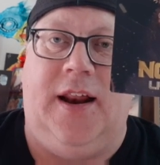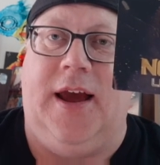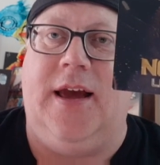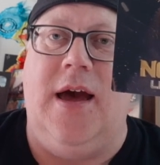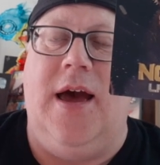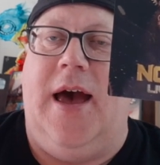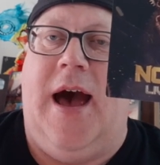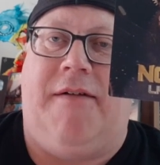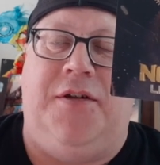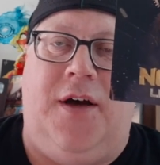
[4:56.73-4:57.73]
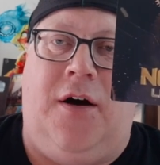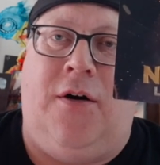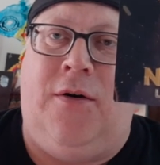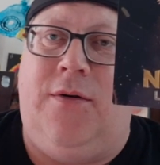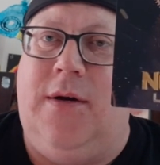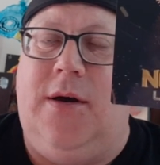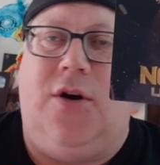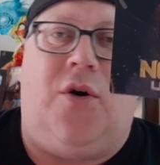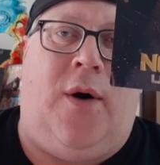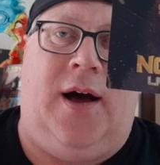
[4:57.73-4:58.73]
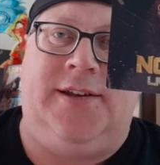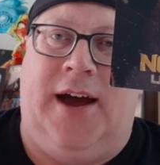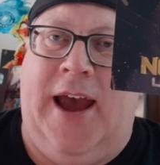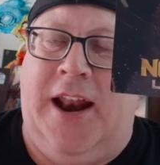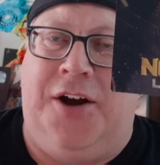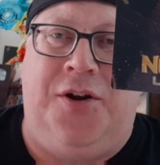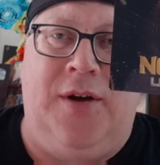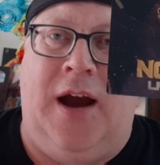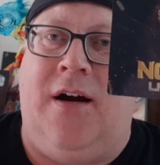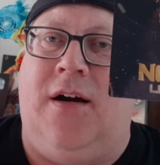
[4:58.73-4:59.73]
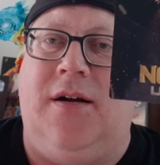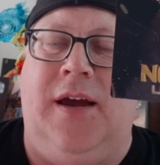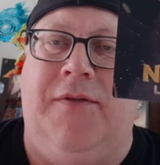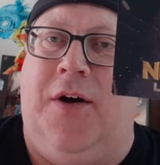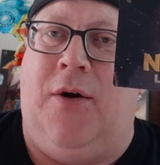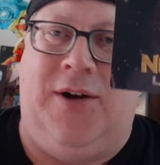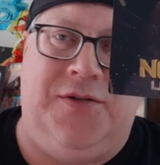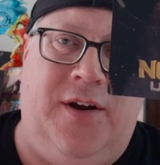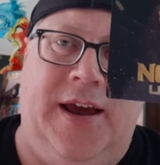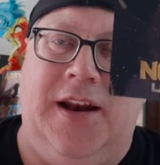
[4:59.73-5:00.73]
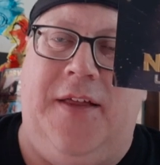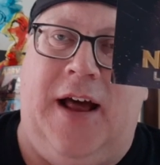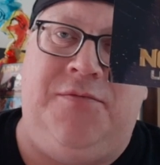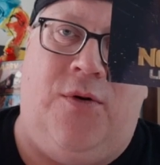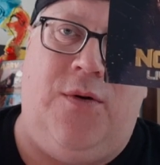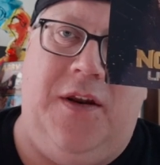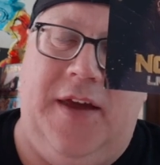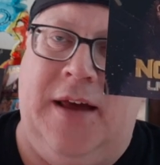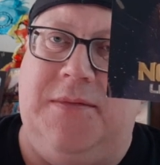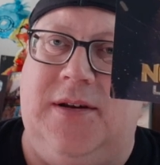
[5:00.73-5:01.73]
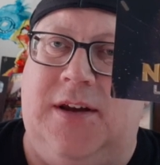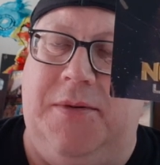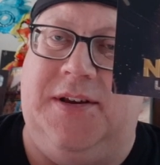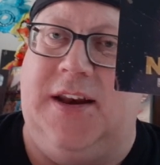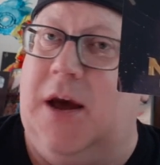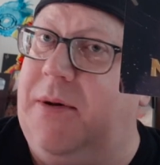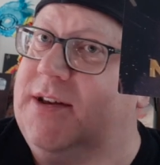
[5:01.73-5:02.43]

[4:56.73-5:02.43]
Like, after the whole quasi-attitude era, even though I wasn't really into that. I was more into the WCW